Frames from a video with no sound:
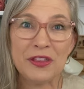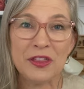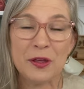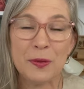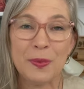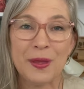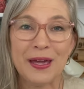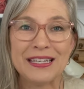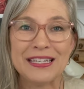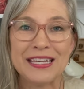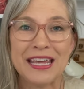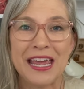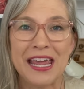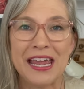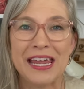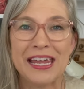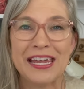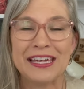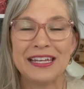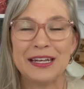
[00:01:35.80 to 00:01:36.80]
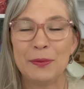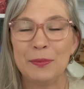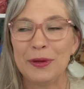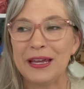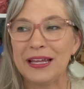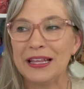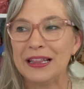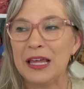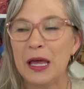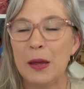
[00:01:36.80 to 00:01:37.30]
them that day and I'm
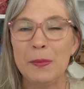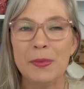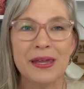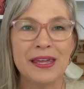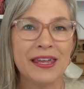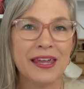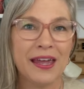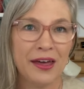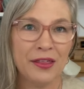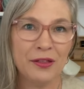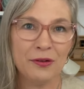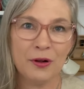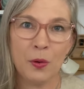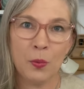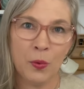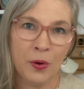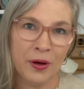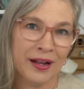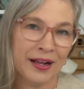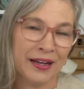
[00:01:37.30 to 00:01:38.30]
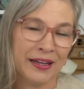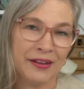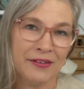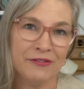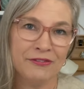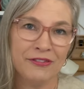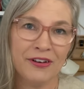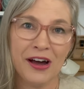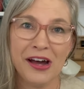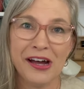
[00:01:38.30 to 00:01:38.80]
like, let me gather up what I can
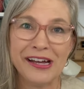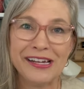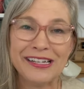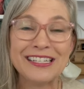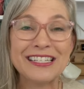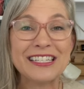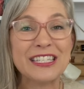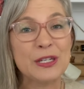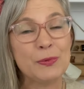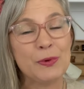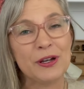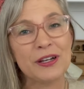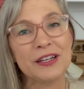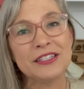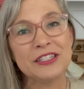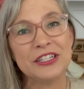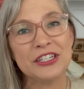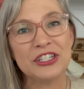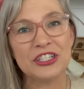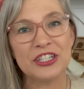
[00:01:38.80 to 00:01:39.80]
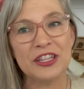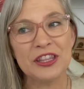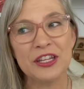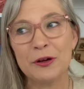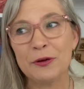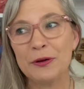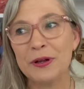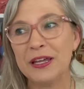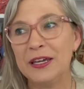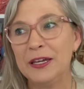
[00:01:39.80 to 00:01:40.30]
find and see what condition
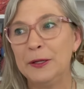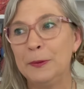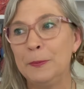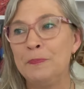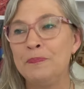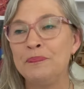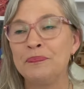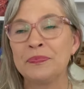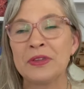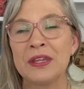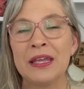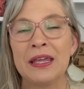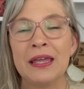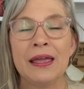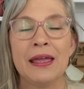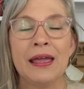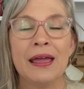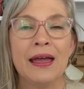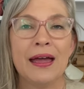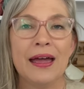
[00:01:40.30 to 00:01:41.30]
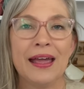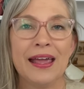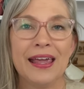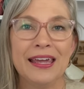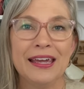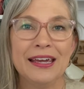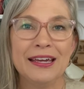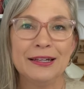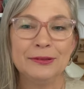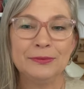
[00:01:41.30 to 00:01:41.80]
they're in.
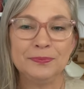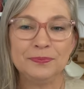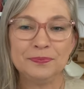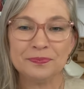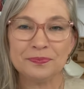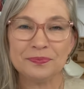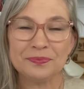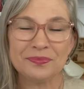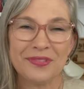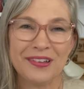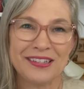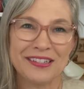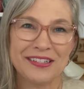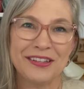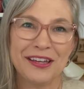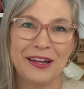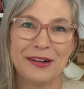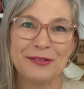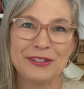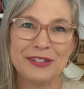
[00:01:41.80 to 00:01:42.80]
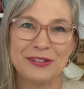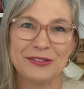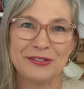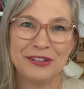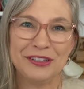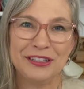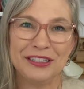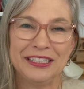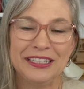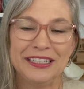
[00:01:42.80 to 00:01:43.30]
And so that was
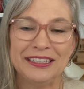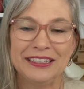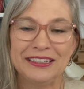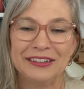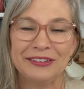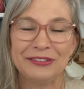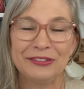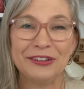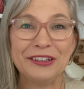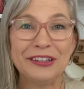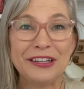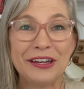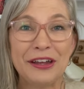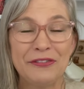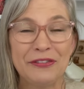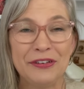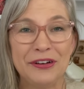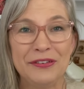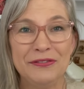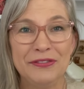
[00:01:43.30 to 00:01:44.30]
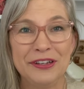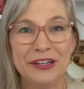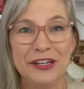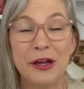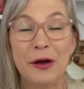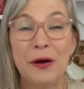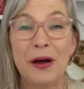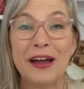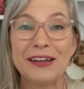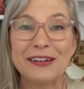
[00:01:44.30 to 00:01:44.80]
really, really a fun
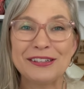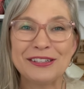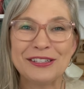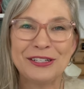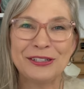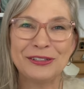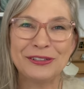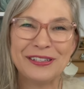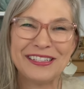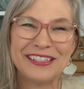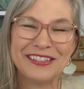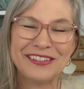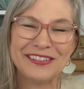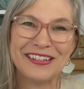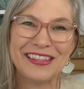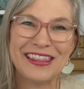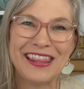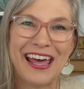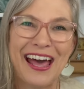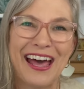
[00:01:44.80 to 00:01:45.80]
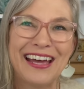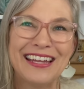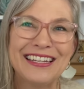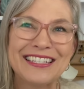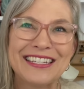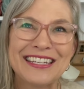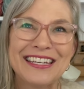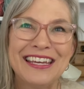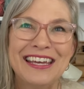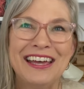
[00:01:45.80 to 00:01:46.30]
video. I enjoyed doing
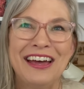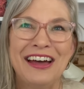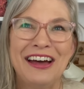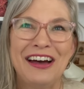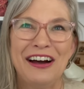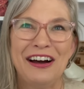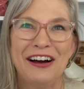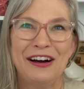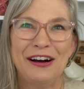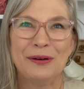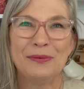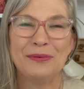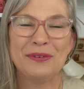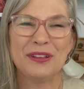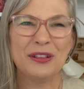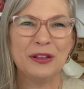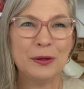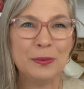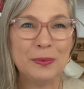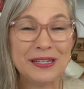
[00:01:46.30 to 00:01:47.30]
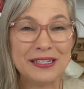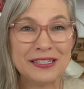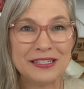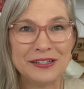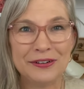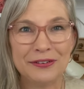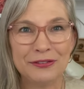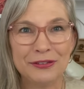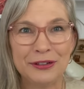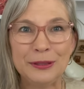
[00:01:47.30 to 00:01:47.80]
that. Um, a little bit
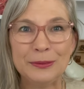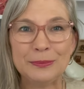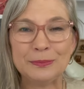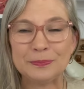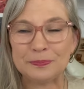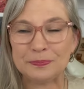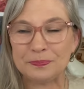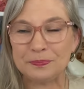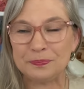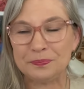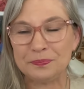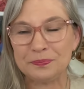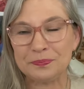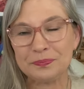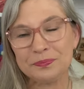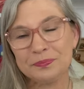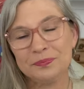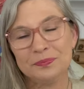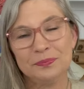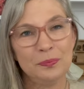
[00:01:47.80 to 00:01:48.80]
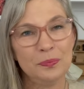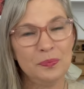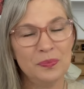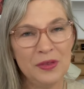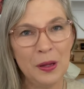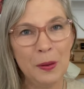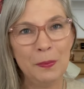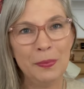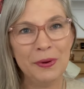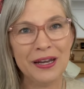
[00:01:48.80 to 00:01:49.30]
different,
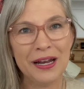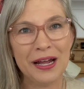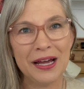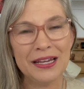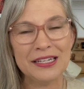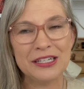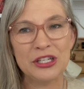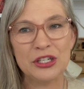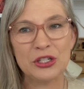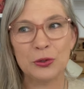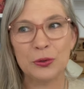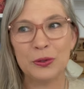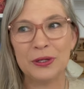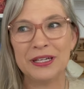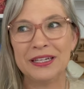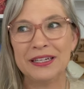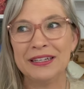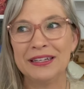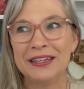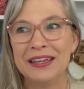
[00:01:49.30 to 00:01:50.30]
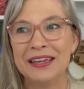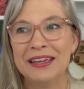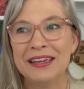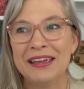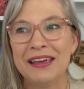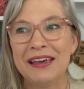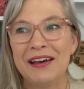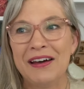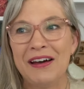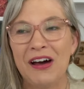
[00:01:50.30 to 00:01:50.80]
but I enjoyed it.
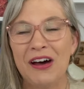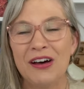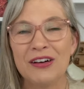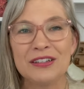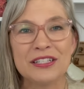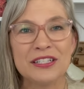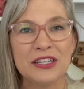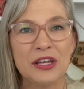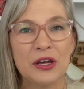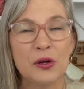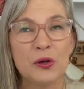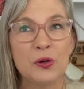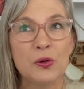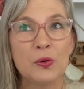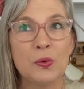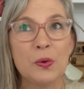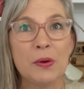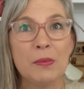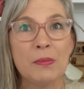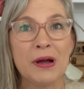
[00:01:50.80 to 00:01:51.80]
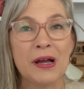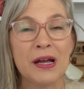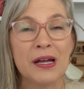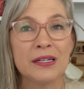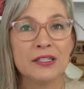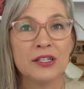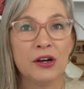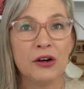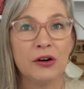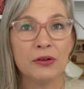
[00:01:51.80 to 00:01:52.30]
Also, my
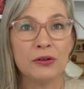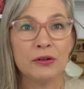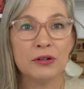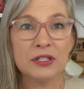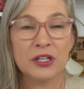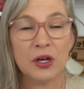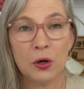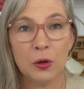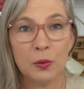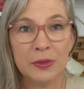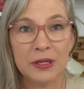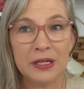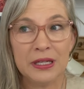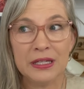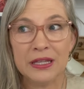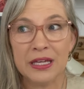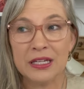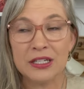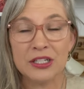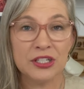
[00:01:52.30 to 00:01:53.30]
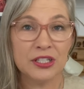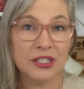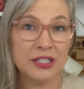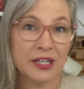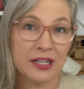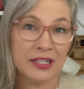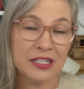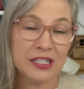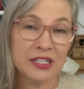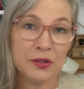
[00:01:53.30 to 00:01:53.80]
daughter told me that she
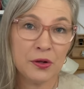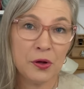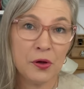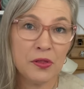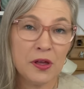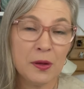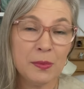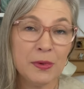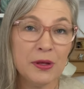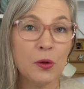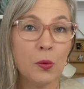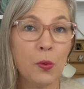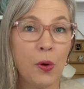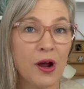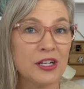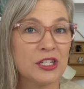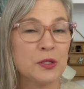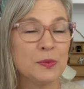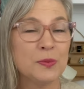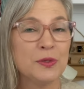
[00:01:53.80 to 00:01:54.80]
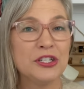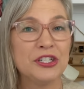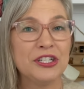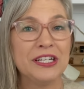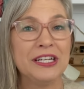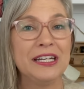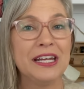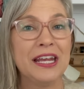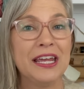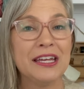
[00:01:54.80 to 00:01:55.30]
does throw them in the wash
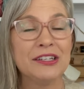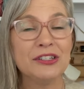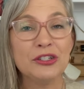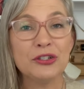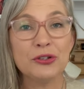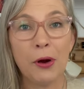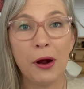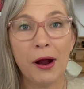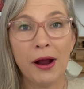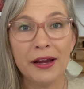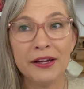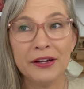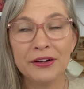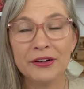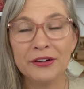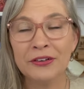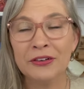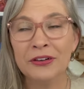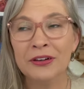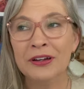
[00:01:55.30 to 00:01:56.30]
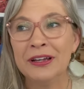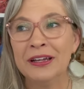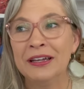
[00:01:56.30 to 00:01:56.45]
machine and dryer.